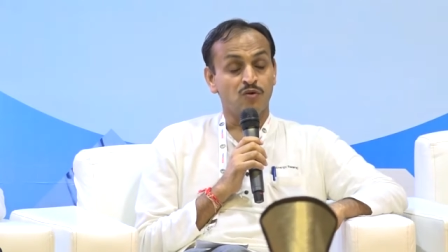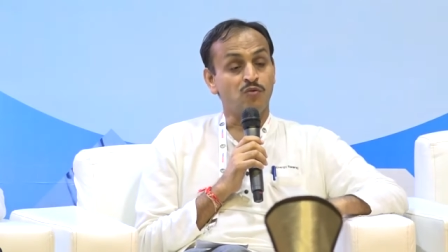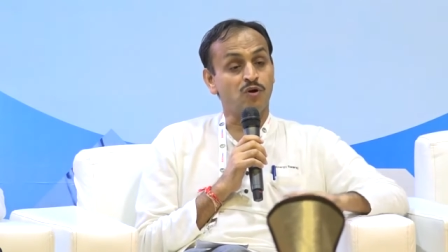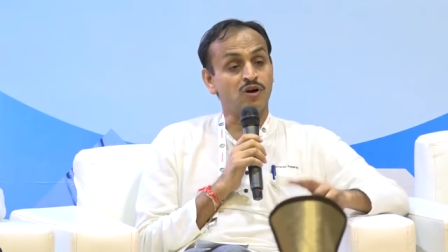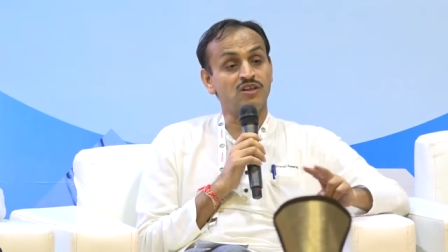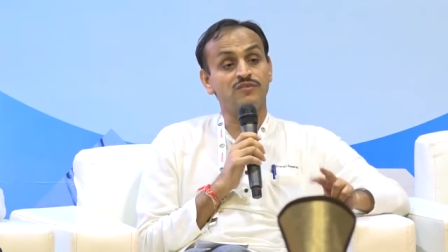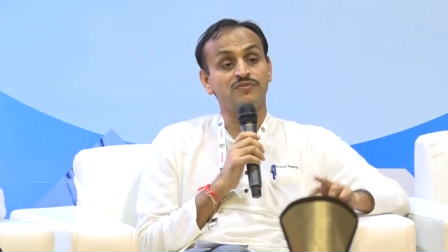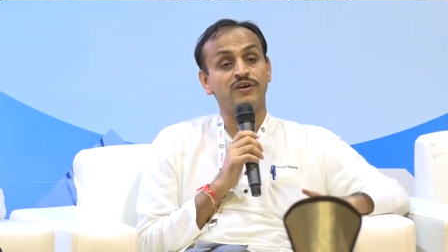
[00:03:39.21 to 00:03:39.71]

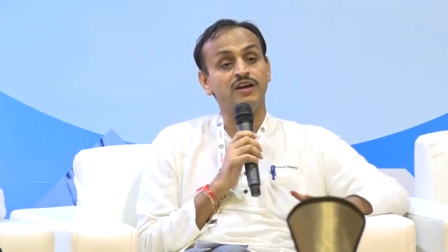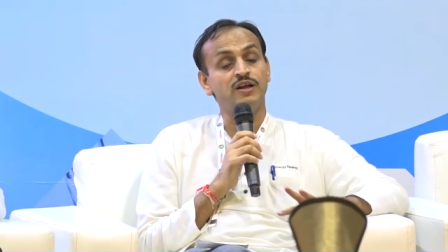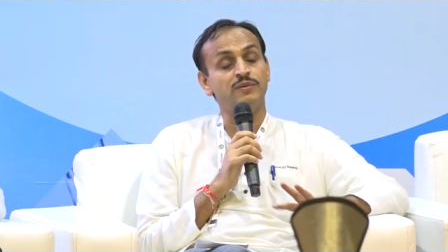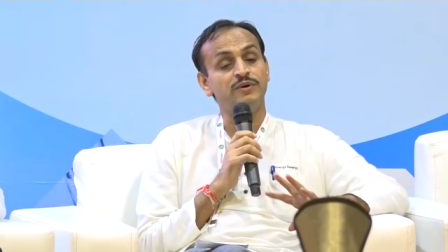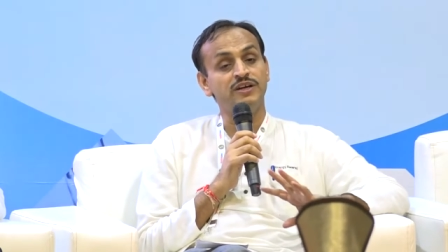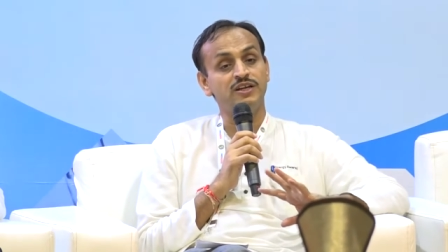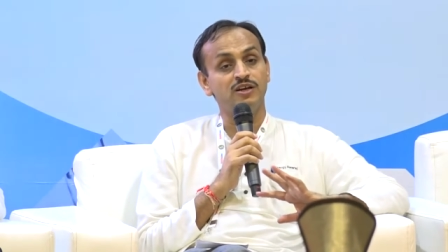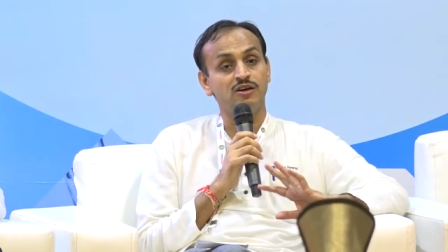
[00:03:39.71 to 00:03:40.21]
What are the
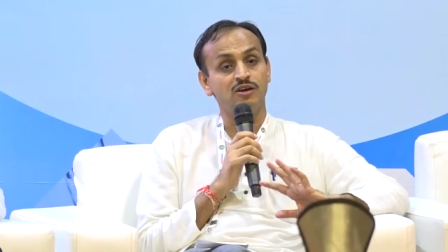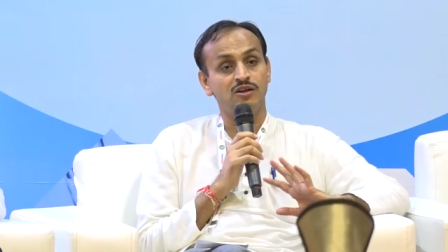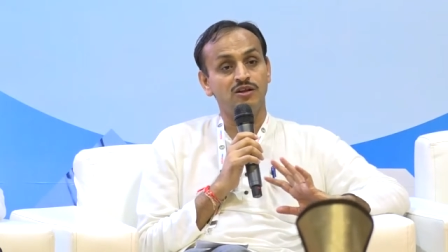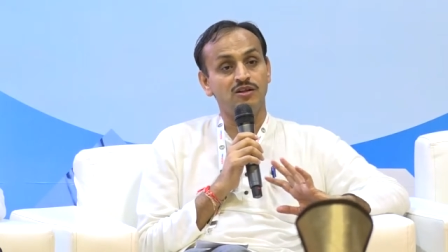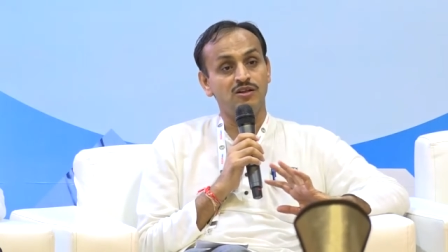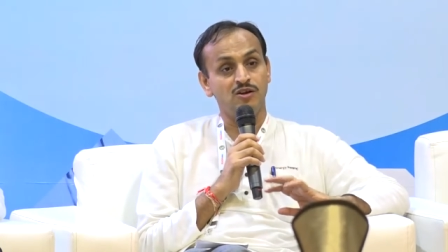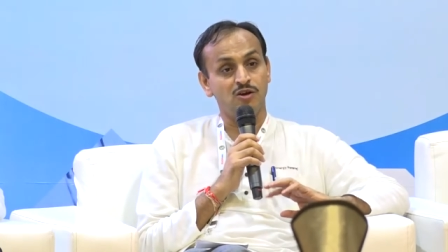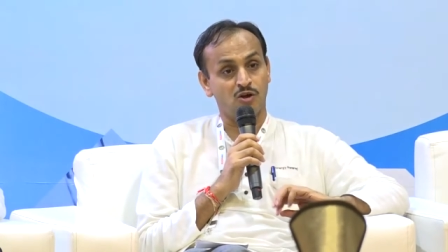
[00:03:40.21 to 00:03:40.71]
fundamental
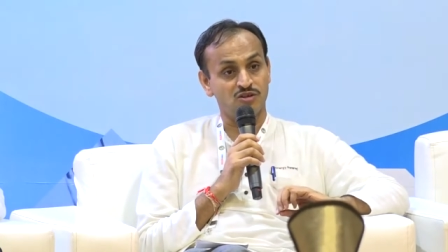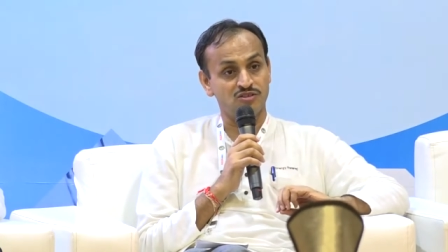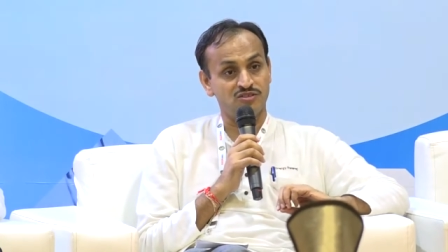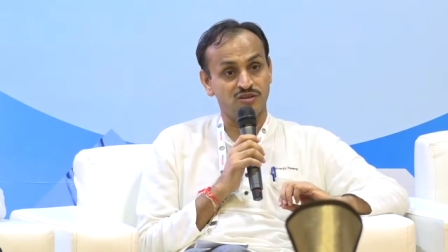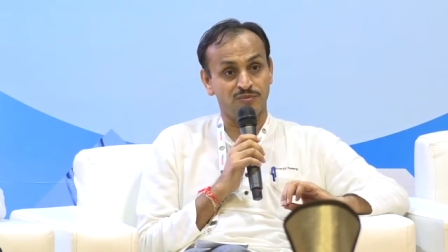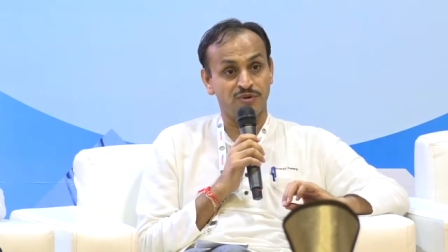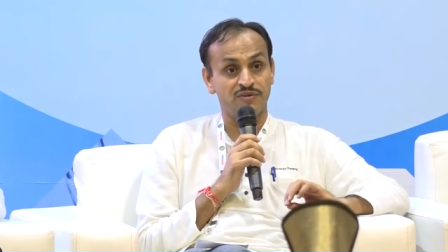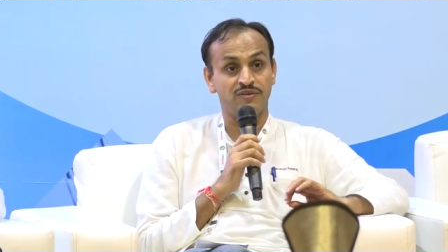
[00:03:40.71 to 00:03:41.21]

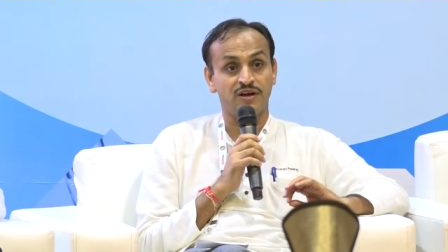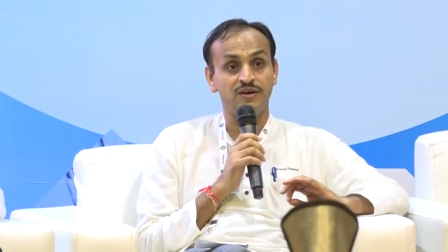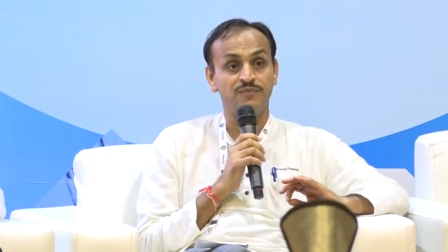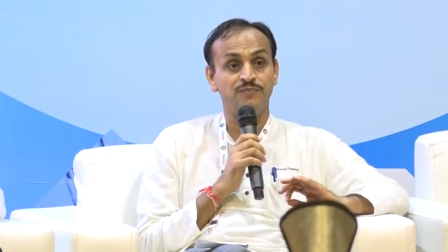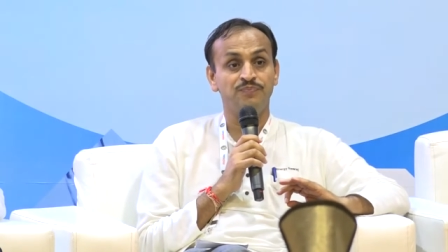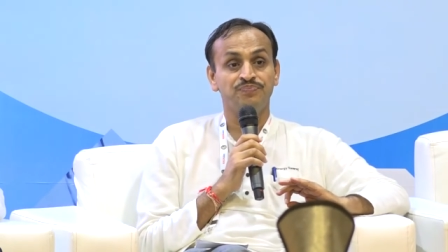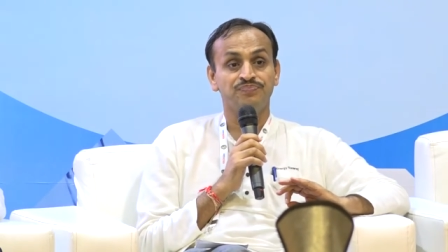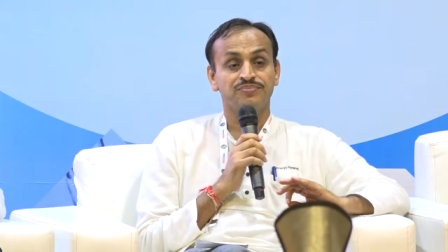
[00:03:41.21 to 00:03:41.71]
laws? Number one,